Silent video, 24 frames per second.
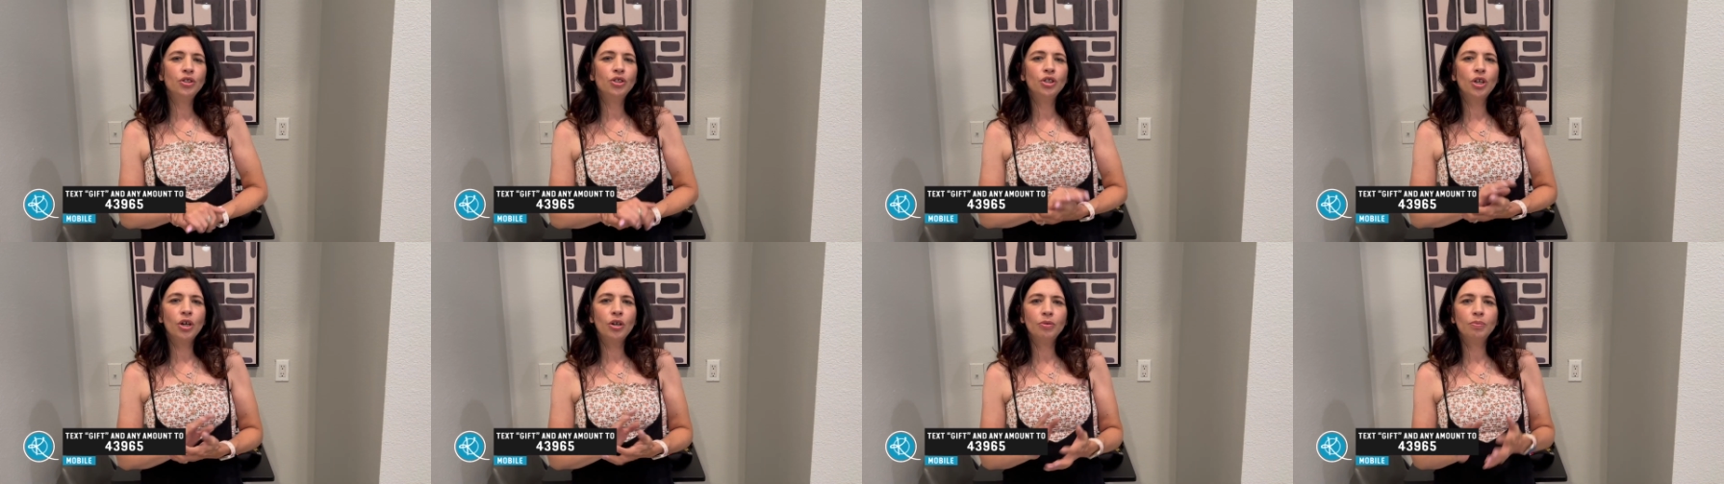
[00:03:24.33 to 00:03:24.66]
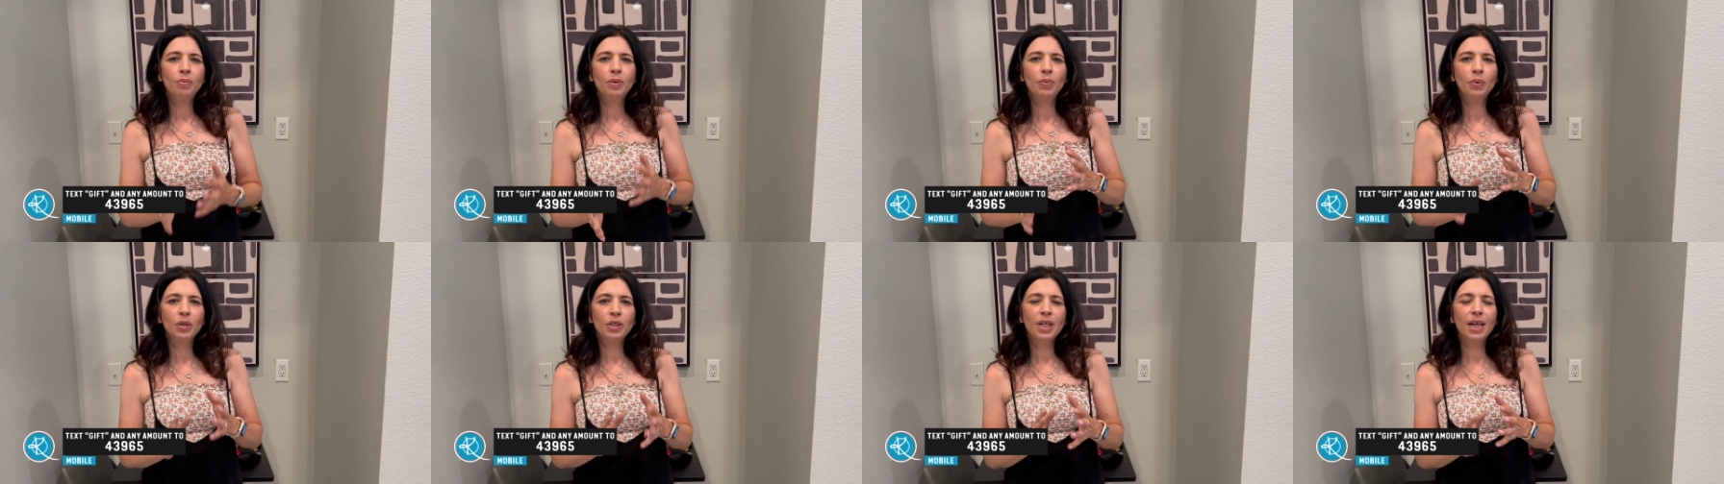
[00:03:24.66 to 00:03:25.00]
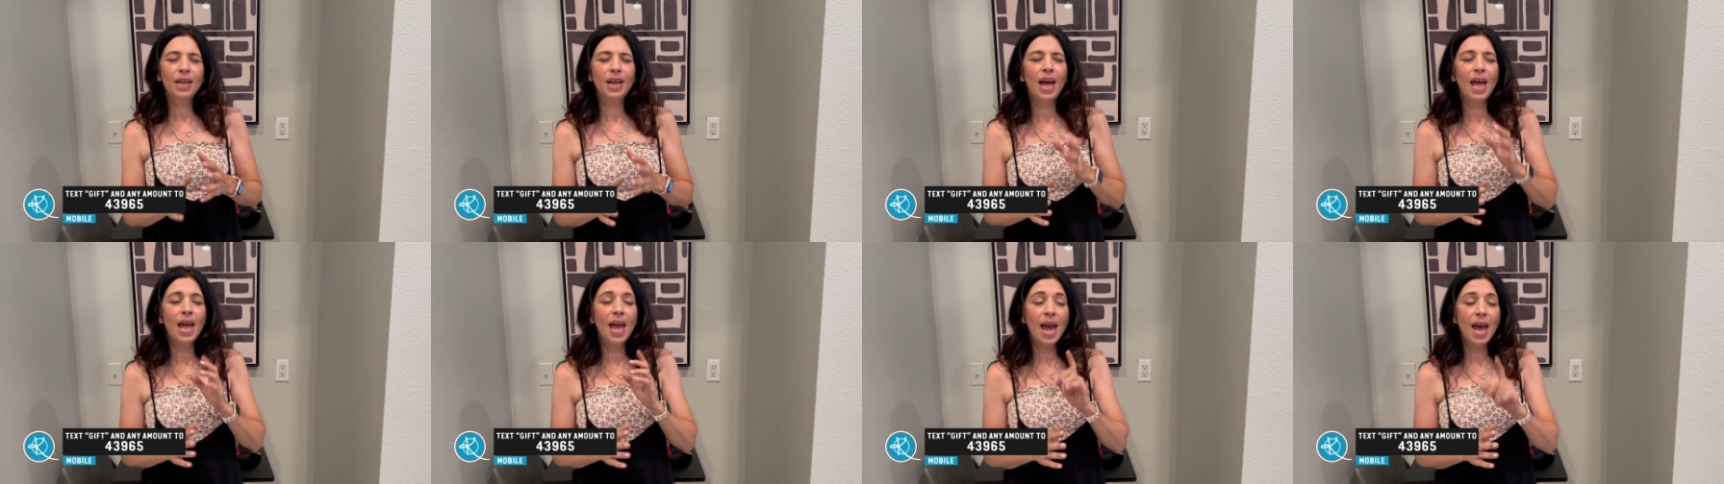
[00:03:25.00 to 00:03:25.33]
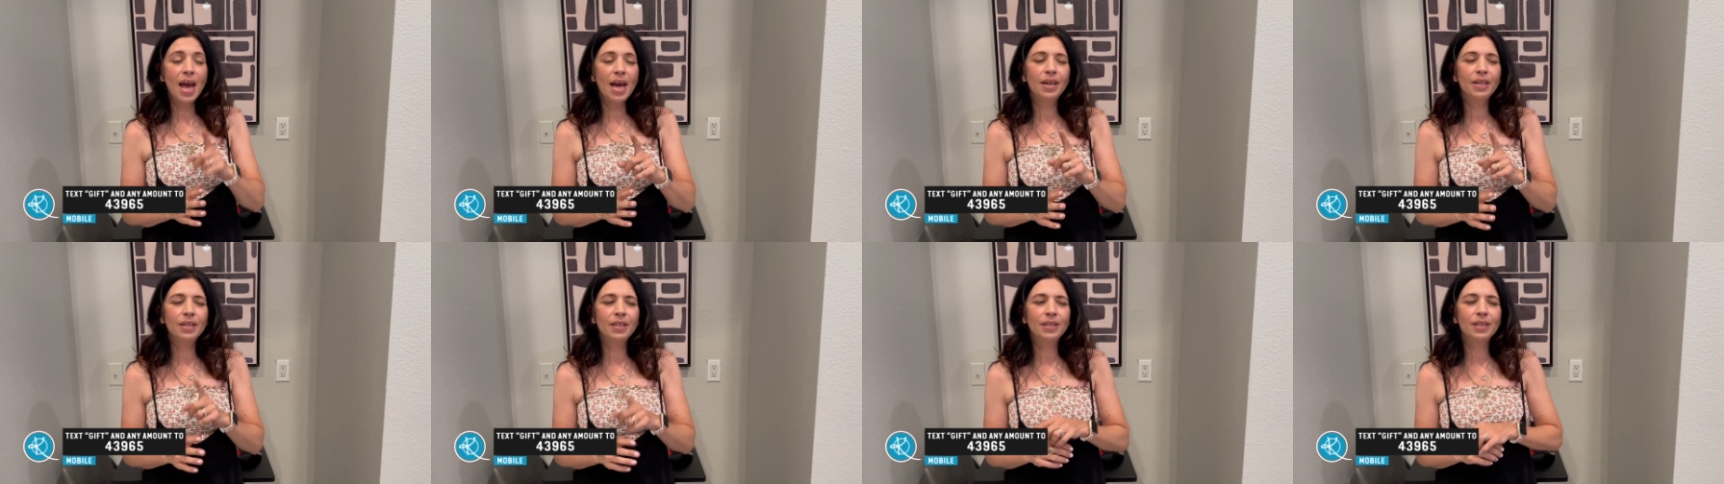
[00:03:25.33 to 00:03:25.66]
showed me what, and I
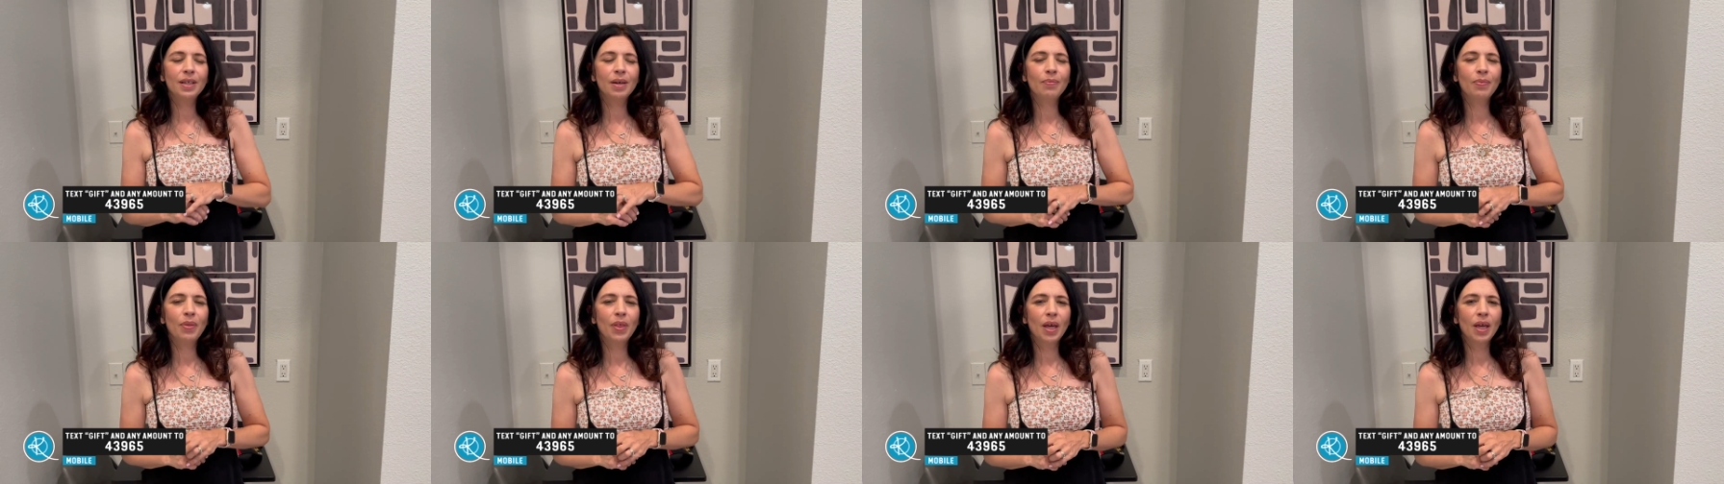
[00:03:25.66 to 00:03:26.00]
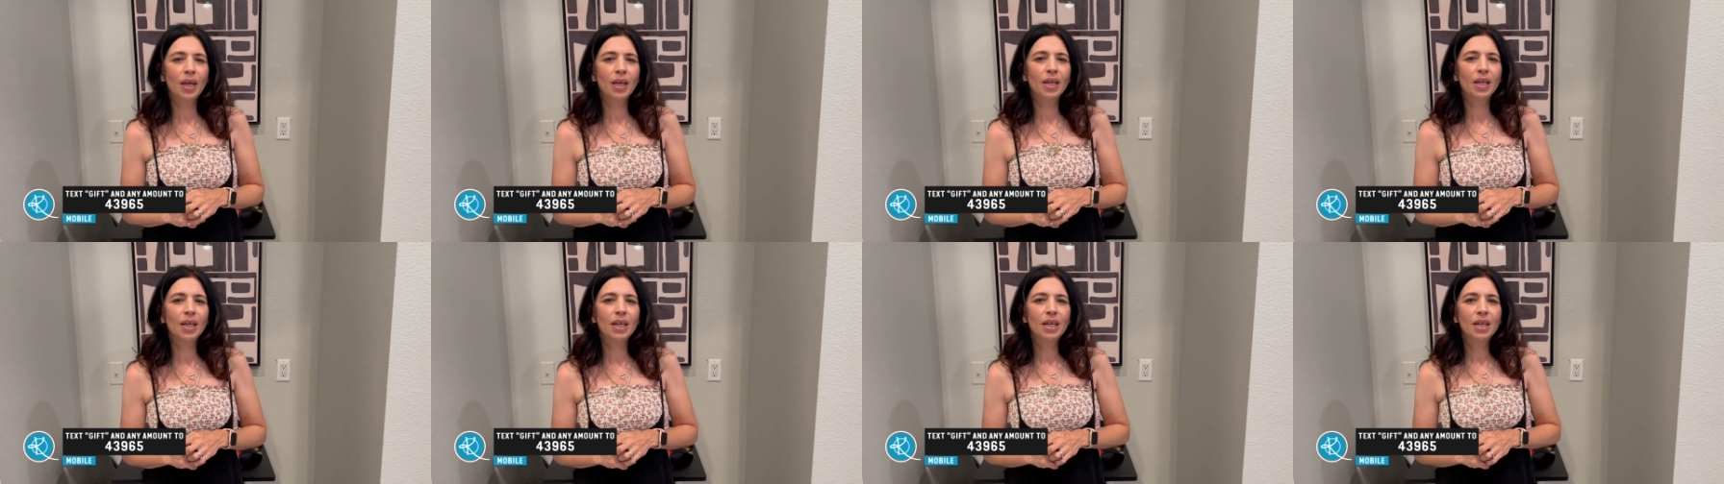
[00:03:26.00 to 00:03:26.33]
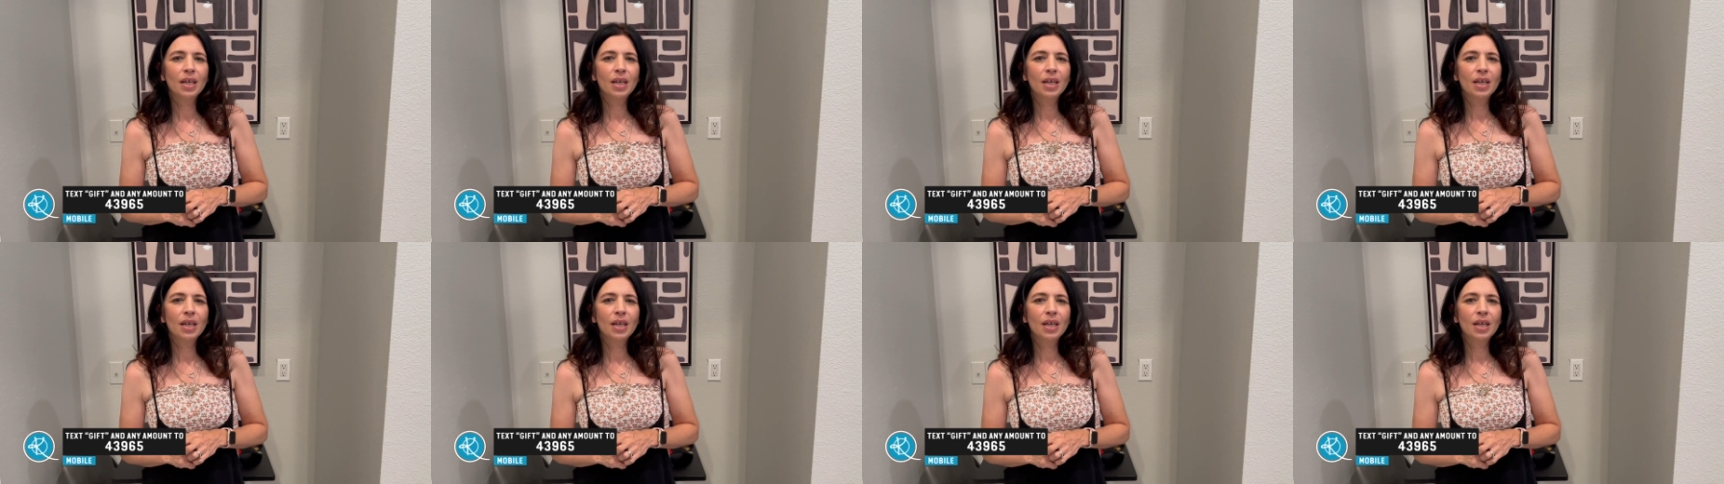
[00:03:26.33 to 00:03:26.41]
added something